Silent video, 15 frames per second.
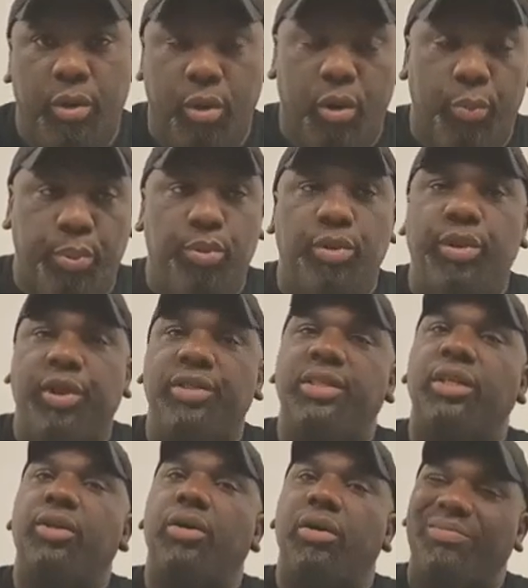put us
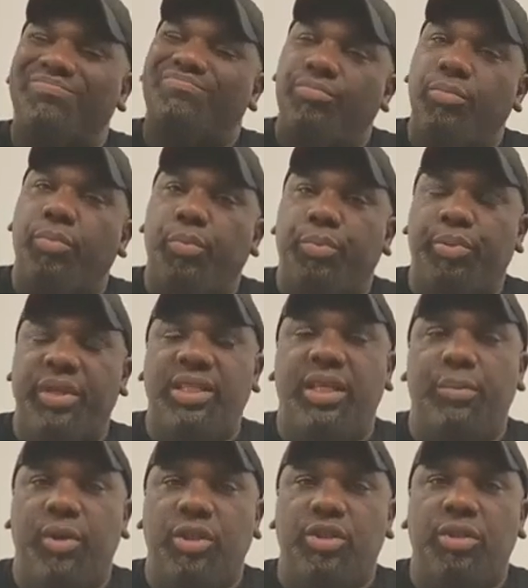in a
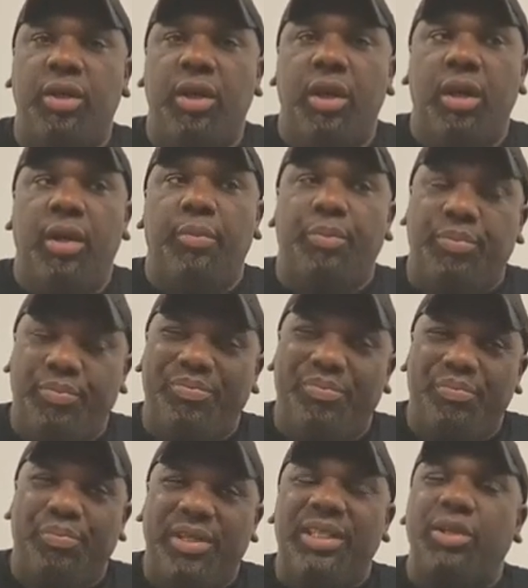
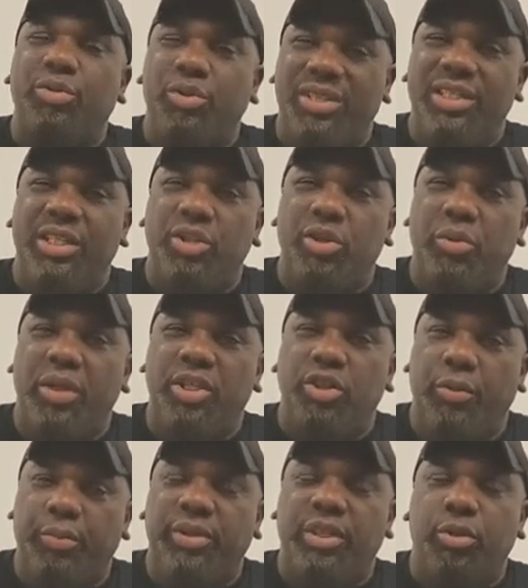pretty
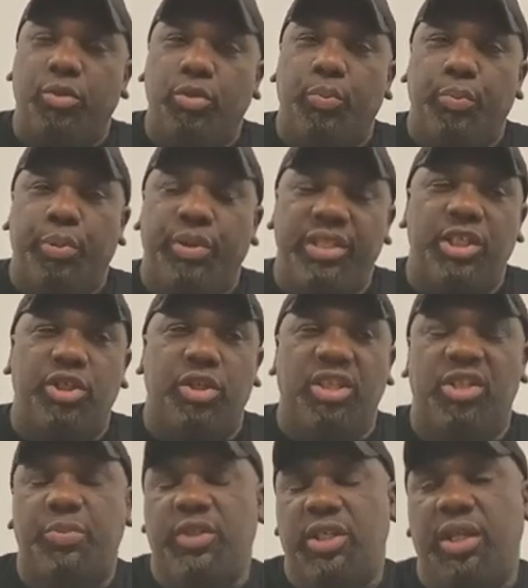good position,
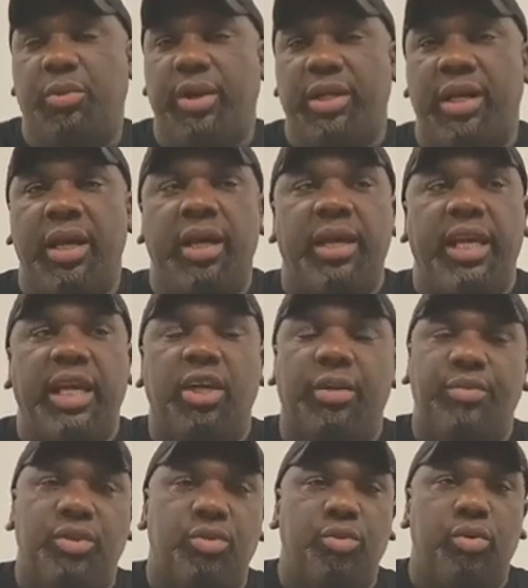especially when it
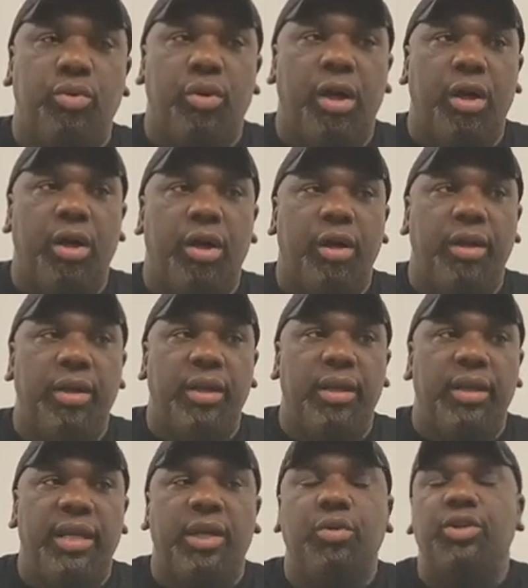comes to
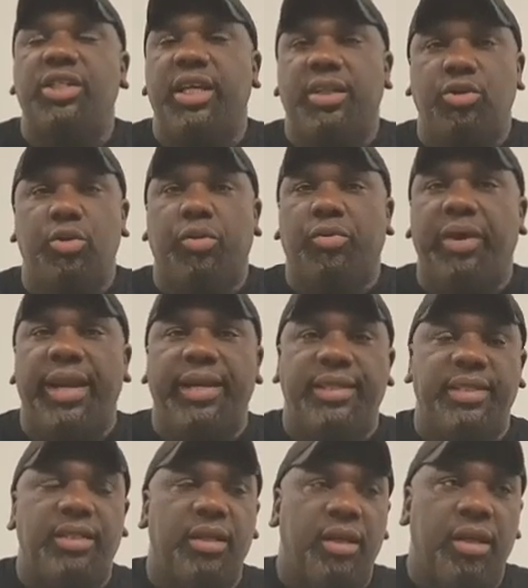negotiate your
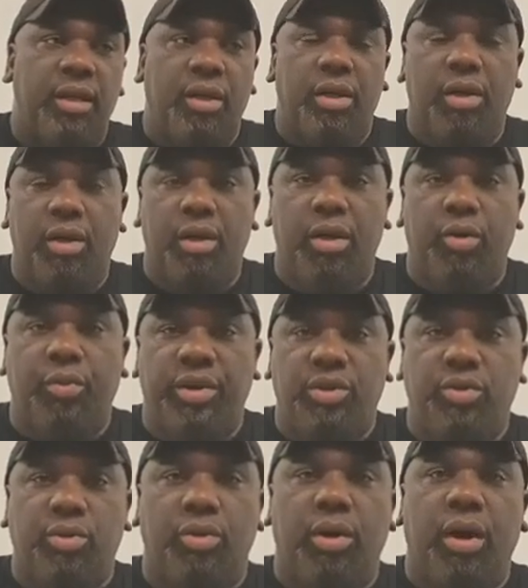rate
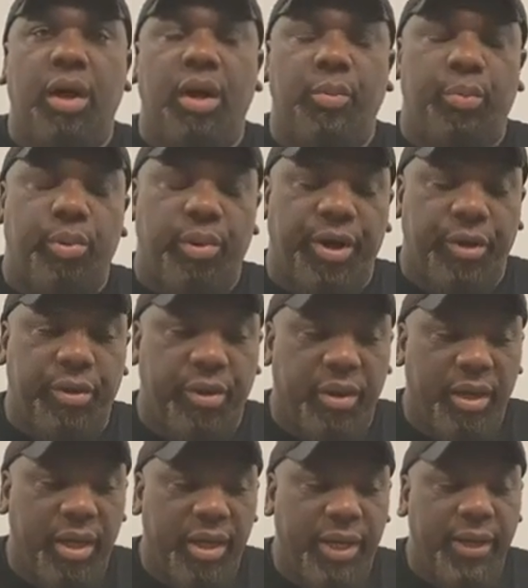with your employer,
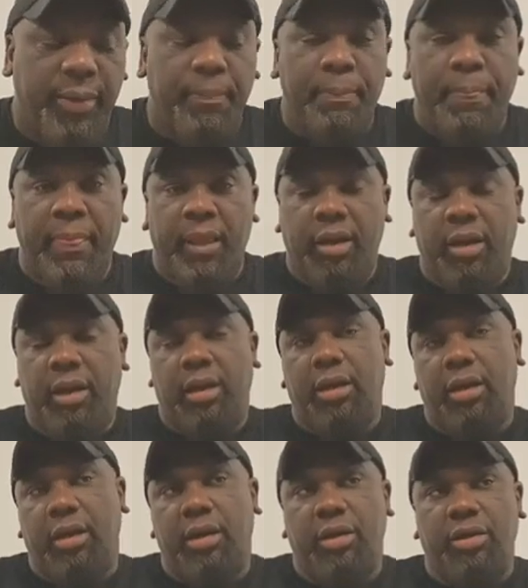yeah.
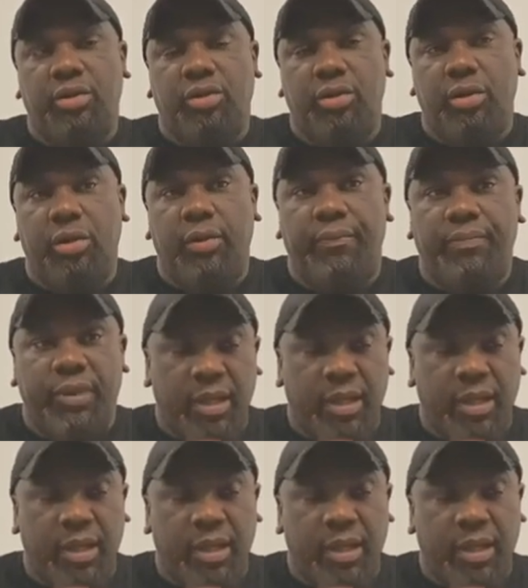So